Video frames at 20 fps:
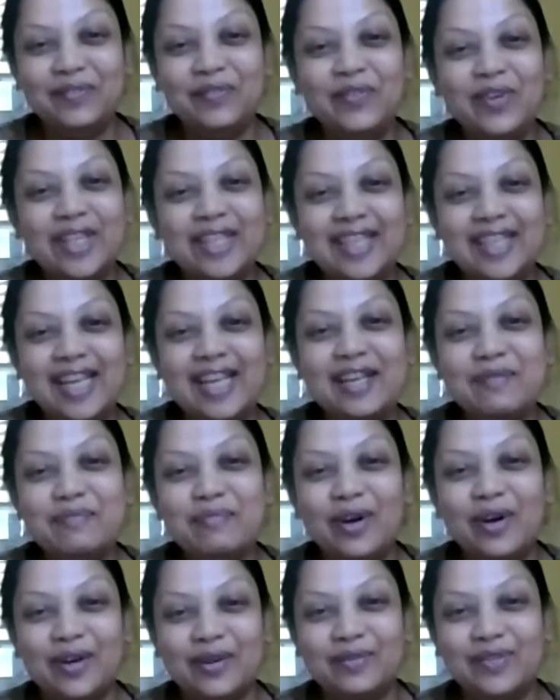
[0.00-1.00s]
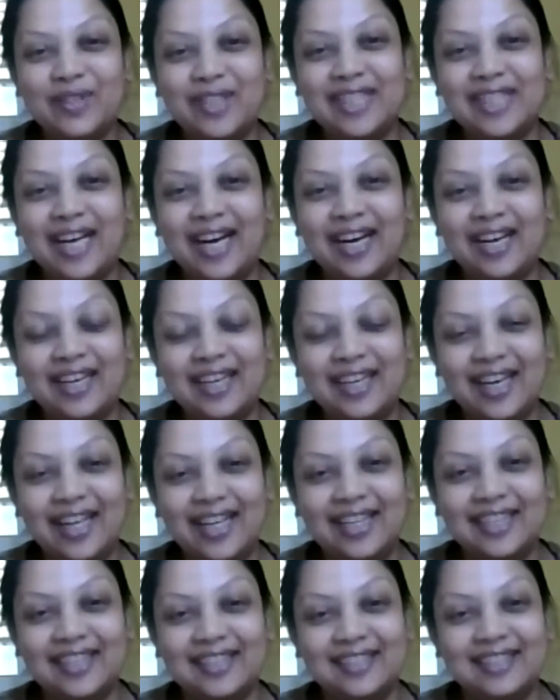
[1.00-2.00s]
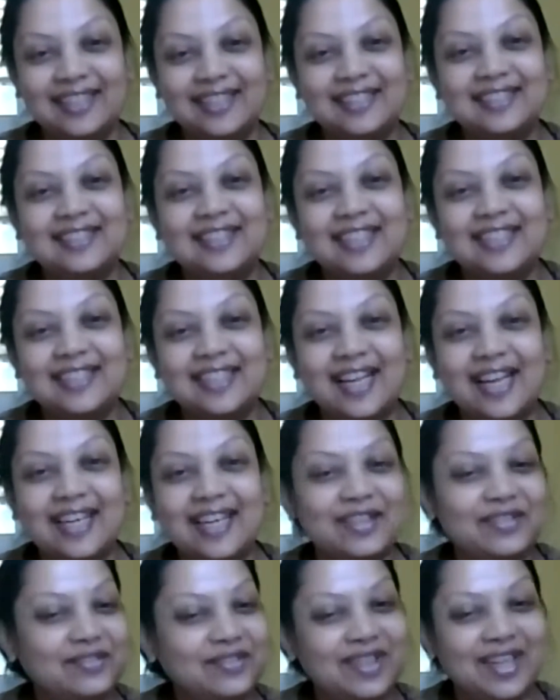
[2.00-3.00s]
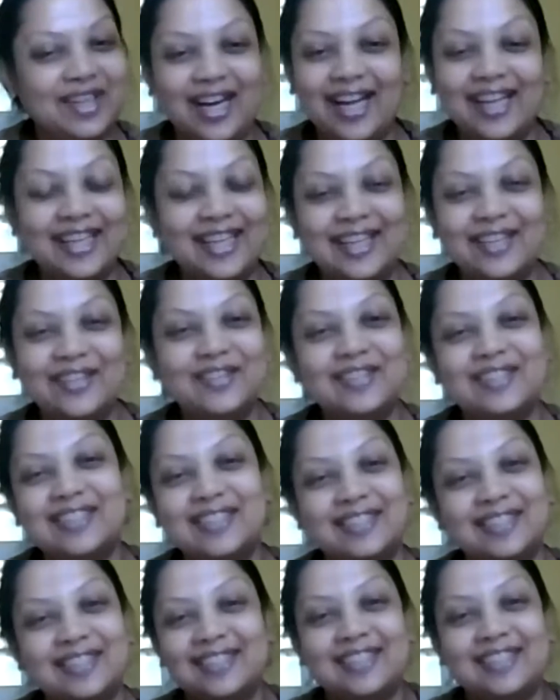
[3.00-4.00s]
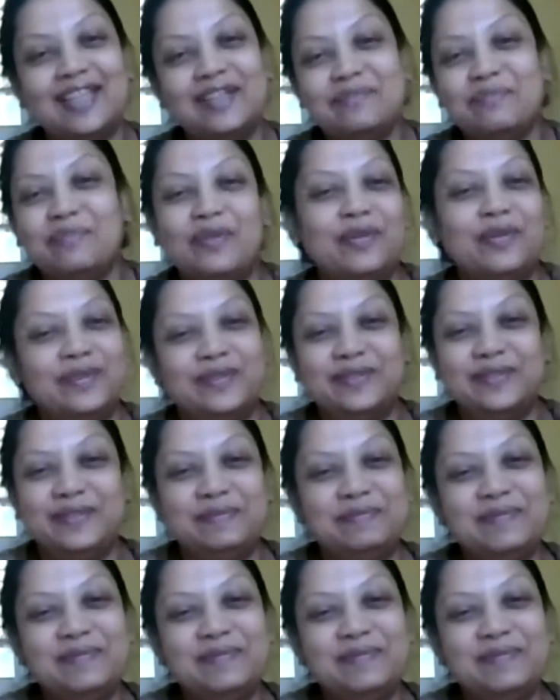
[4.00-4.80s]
with him or with her, like this kind of, I cannot tell more.